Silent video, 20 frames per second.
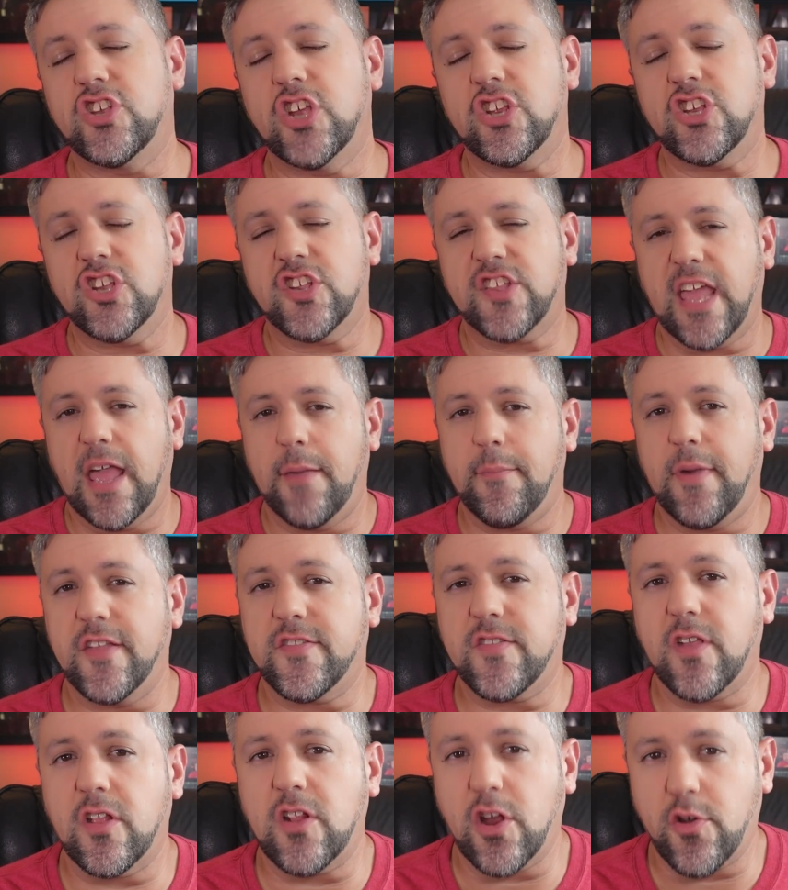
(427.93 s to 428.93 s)
judge this game
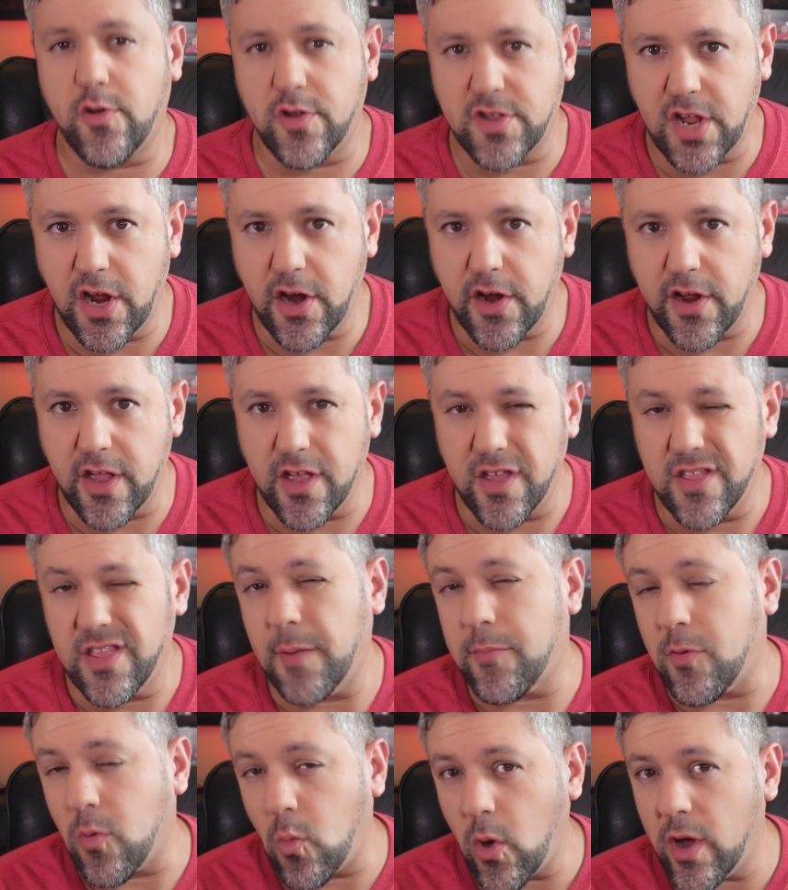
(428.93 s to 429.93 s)
based on our criteria,
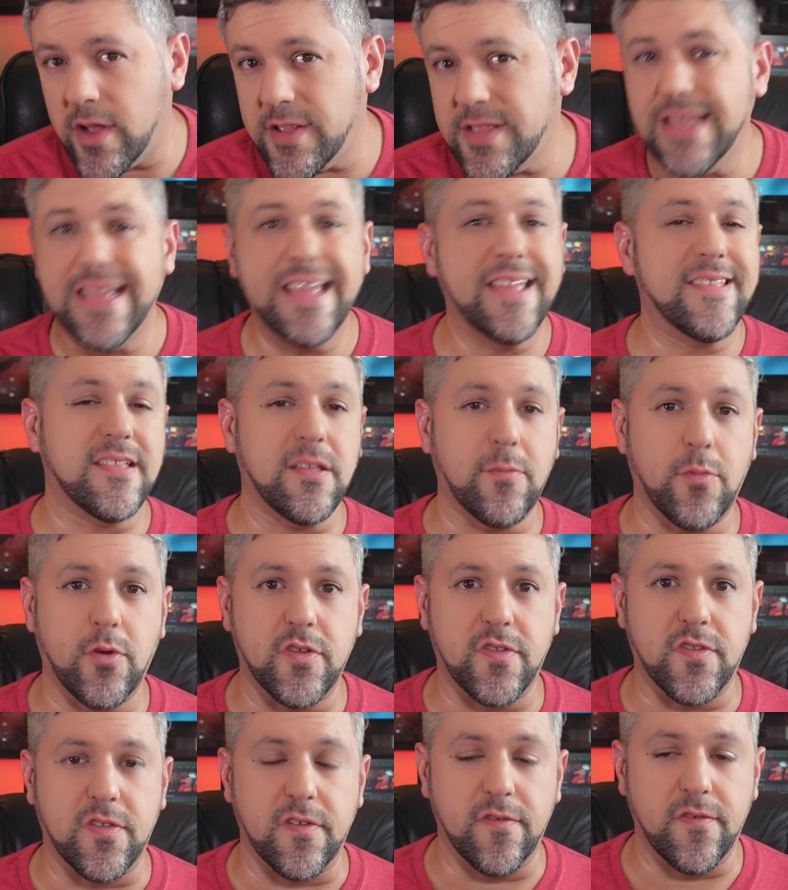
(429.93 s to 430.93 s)
number one, is it
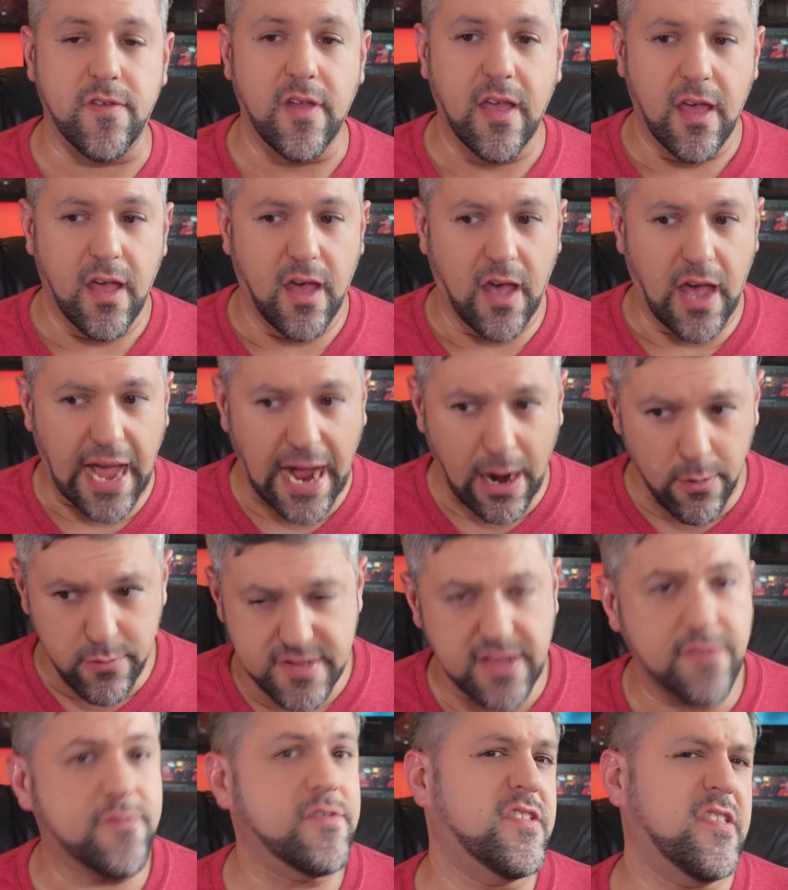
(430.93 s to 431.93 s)
immersive? I
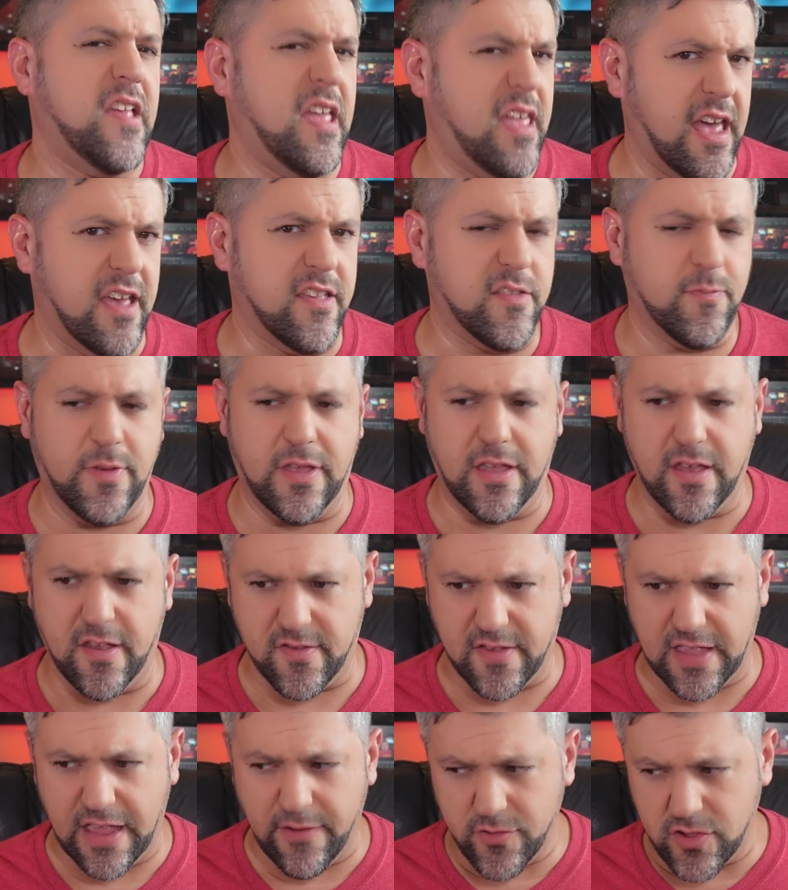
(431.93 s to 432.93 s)
would definitely say yes,
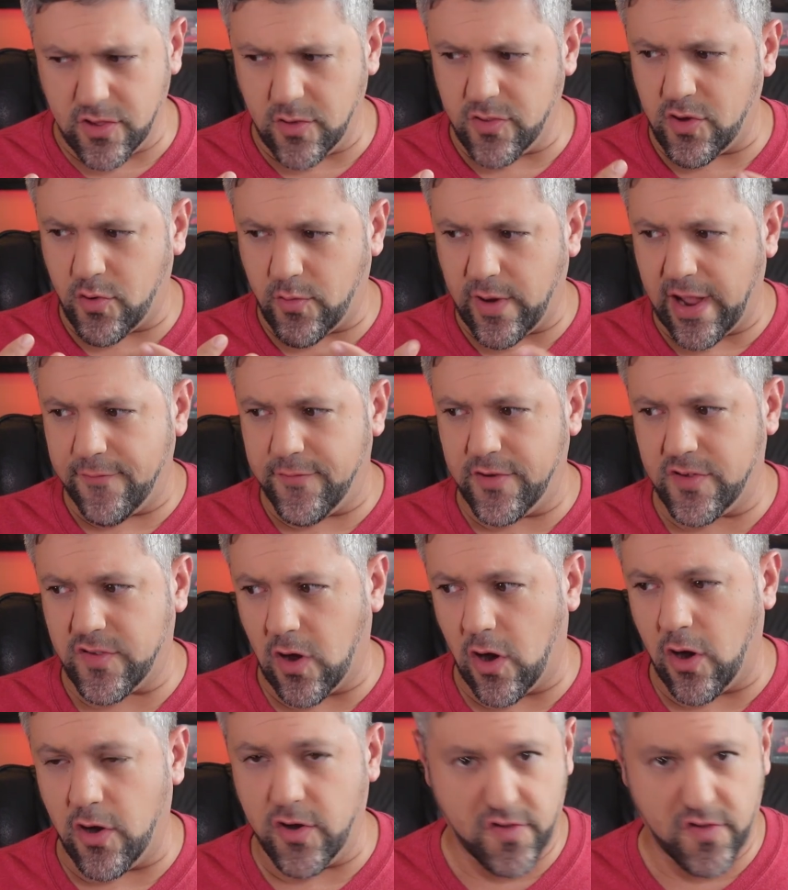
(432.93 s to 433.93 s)
because even though the graphics are